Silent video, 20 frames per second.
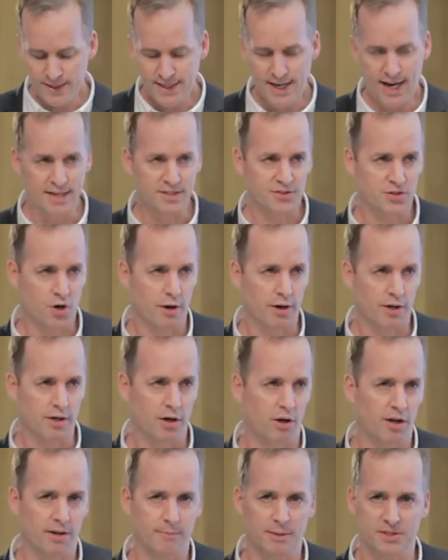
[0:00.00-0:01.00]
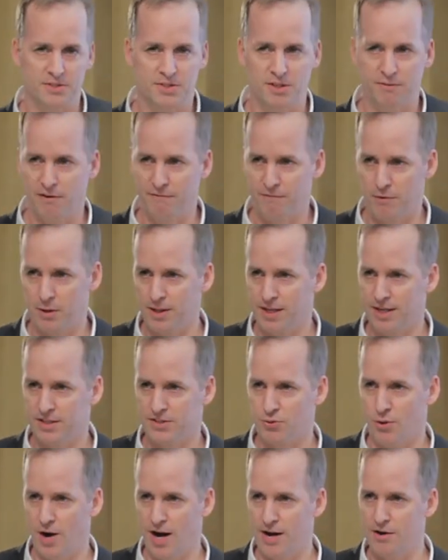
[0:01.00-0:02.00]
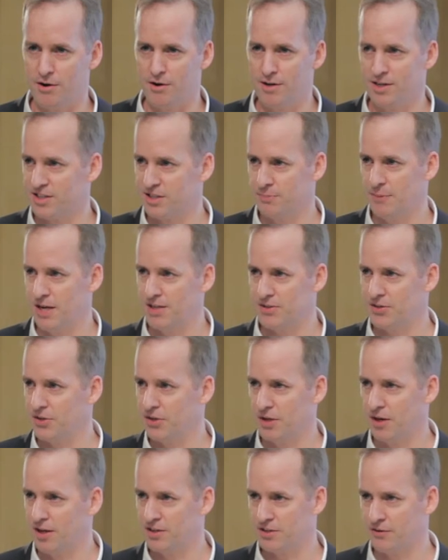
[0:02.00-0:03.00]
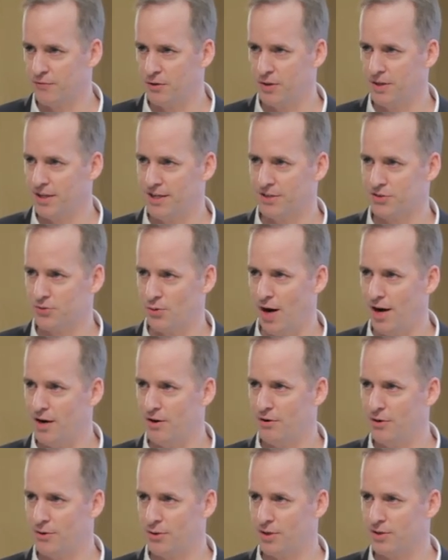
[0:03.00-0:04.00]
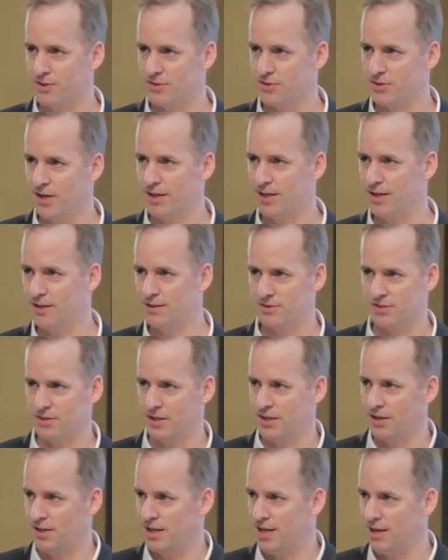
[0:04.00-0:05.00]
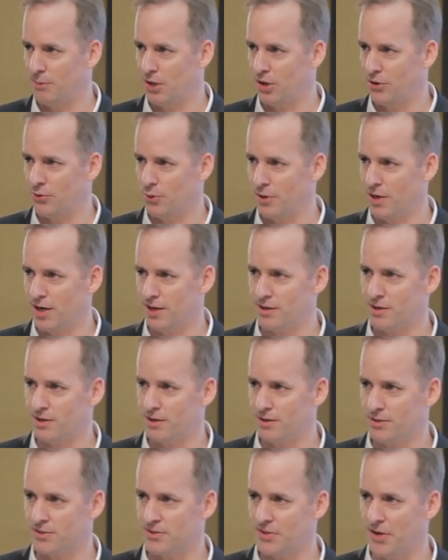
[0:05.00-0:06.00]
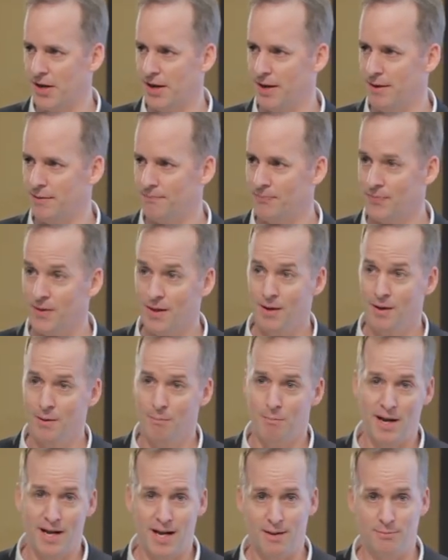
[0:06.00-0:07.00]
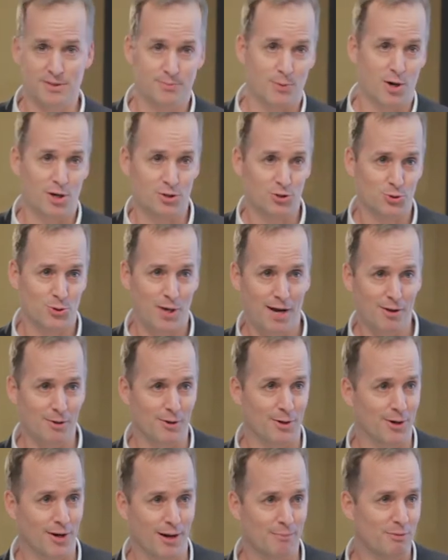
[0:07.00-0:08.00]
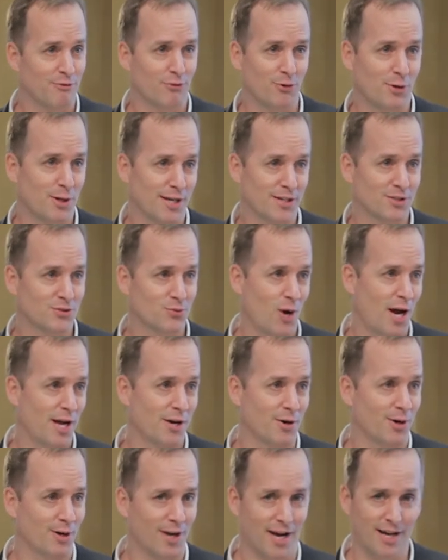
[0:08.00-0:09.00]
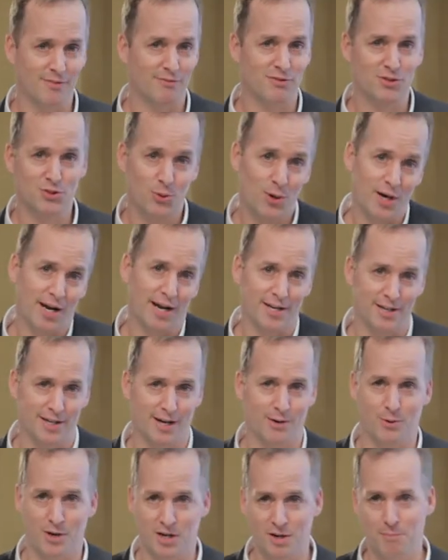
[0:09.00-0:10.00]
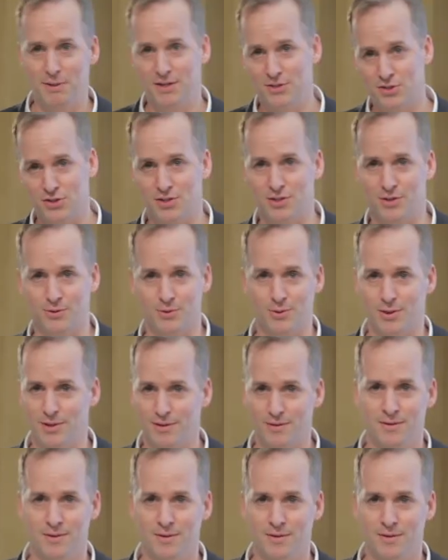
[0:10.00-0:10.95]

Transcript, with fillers: I started calling myself a freelance writer, and it's amazing. As a freelance writer, you can just like send an email to an editor and say, "My name is Marshall Allen, and I'm a freelance writer, and I have a story idea I wanted to pitch to you," and